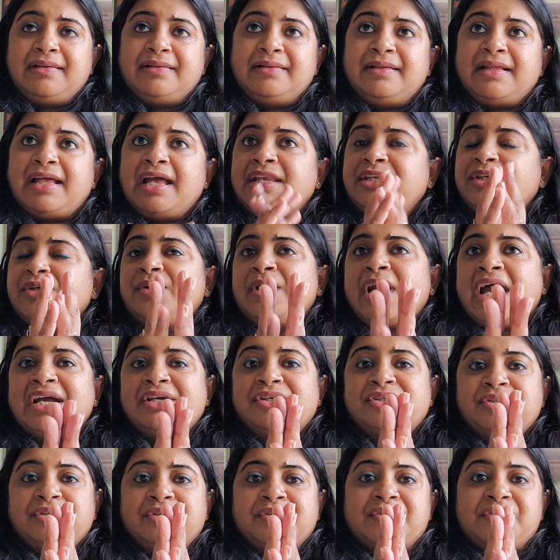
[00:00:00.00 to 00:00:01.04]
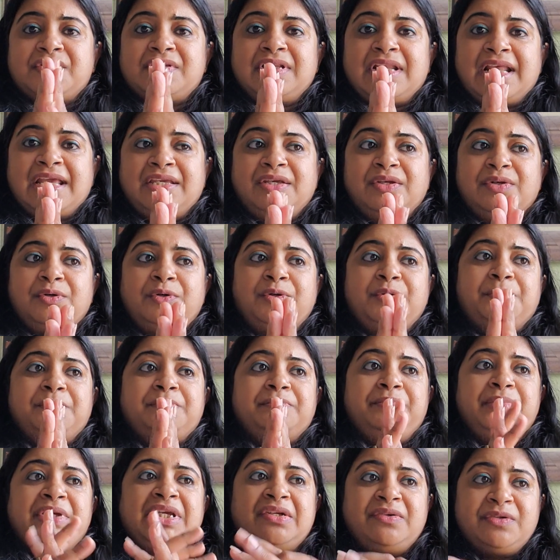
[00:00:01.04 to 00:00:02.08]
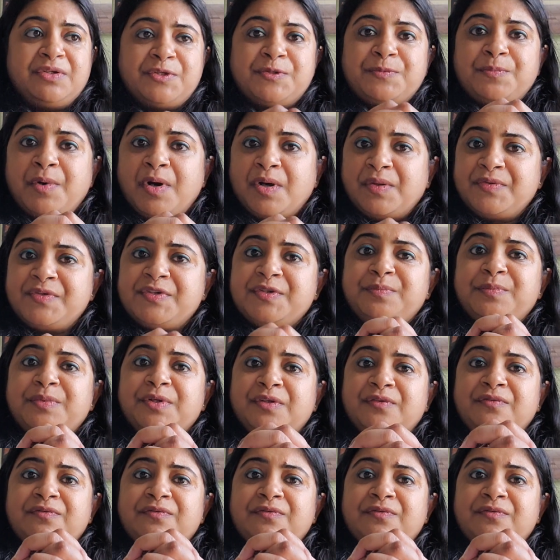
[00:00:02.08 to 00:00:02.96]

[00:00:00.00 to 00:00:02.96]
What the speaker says: and your actions. Like, be responsible